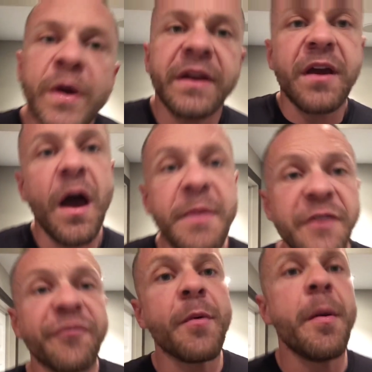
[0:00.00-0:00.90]
when
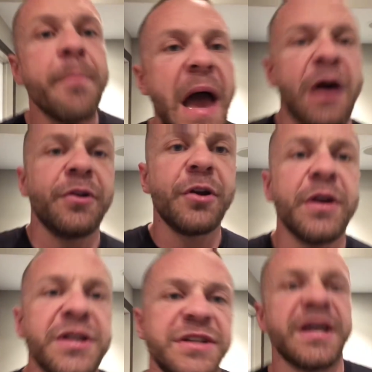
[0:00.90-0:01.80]
coming from a
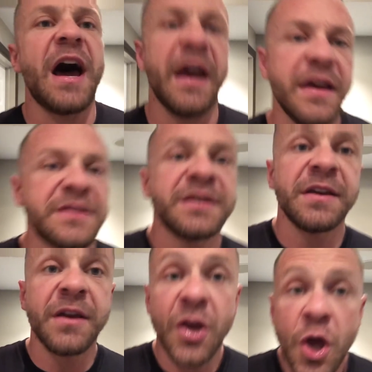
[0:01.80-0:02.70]
malnourished diet
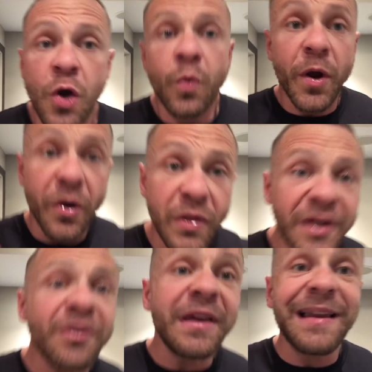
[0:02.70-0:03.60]
where you're
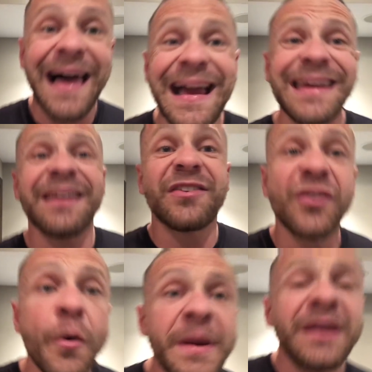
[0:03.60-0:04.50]
literally lacking
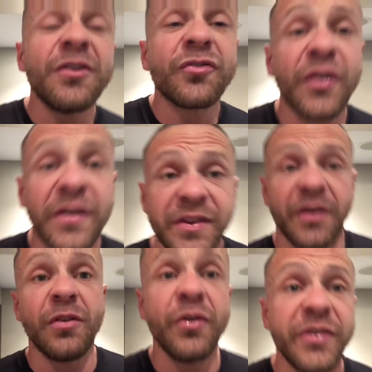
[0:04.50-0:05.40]
so many nutrients that
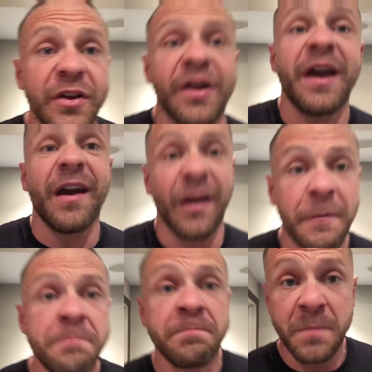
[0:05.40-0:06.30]
you're losing your hair,
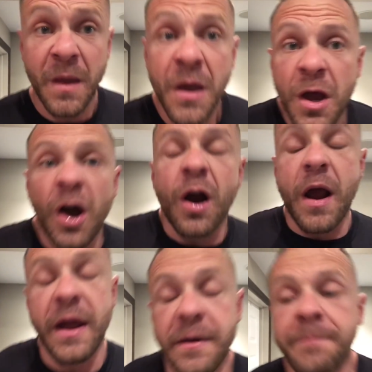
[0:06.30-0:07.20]
all
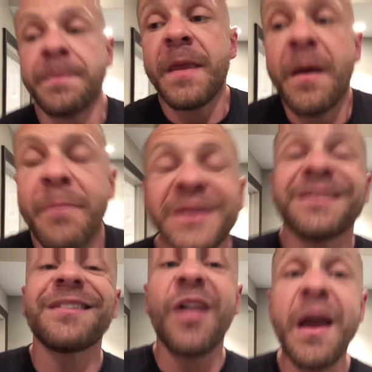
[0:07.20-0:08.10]
right, but
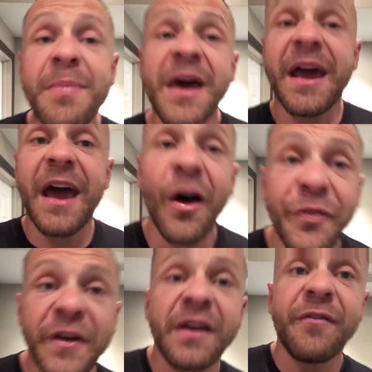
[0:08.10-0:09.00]
to claim that a
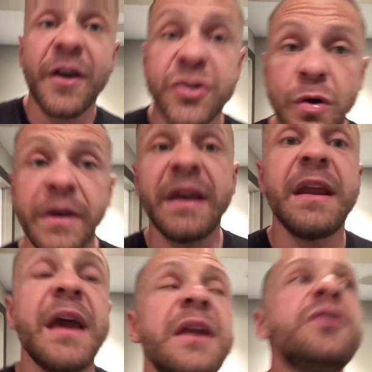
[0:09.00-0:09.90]
healthy individual
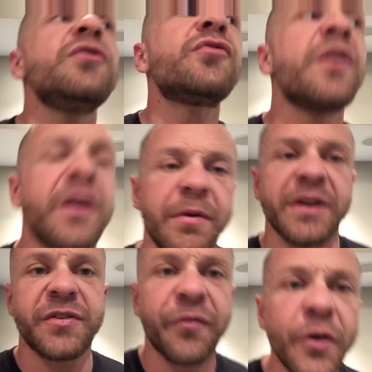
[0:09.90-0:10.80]
eating a
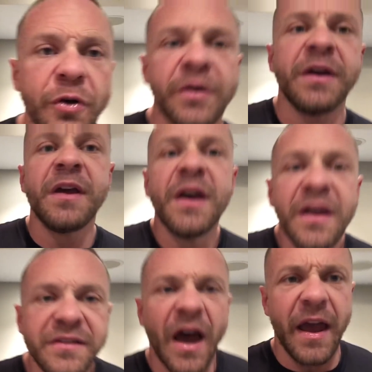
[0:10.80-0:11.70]
nutrient-rich food
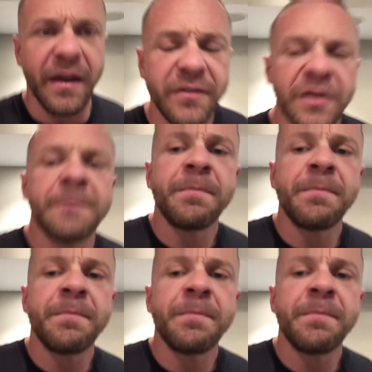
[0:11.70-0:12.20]
diet